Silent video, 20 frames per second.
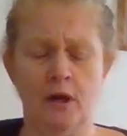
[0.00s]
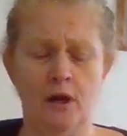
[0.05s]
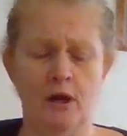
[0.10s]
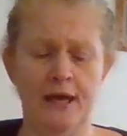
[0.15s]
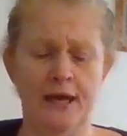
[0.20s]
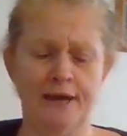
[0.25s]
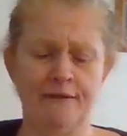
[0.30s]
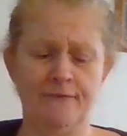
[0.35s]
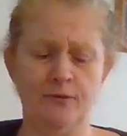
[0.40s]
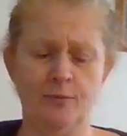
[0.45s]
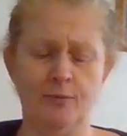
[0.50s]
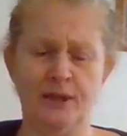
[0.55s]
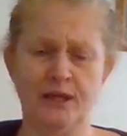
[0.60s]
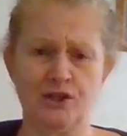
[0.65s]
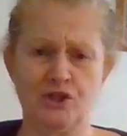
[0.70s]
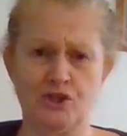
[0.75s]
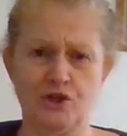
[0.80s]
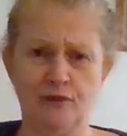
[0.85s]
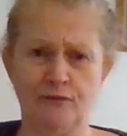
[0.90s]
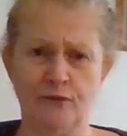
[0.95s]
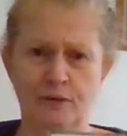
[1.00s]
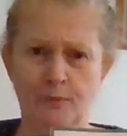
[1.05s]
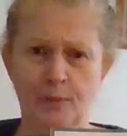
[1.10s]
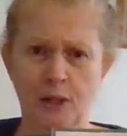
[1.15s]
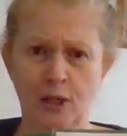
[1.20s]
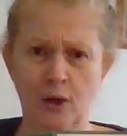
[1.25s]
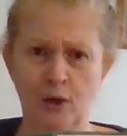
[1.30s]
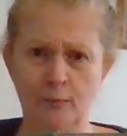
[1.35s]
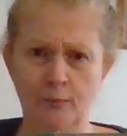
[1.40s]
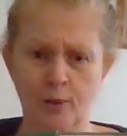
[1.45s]
I have a picture of a
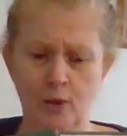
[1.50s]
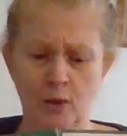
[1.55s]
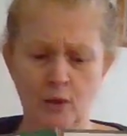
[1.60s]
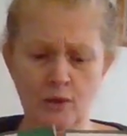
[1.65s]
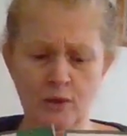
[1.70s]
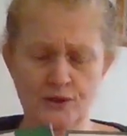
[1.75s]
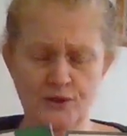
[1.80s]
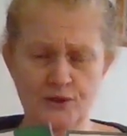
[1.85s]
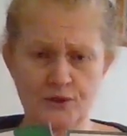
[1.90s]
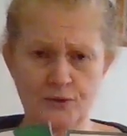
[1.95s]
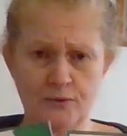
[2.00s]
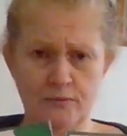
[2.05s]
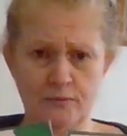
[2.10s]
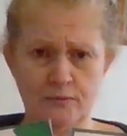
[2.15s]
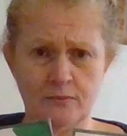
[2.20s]
plant pot.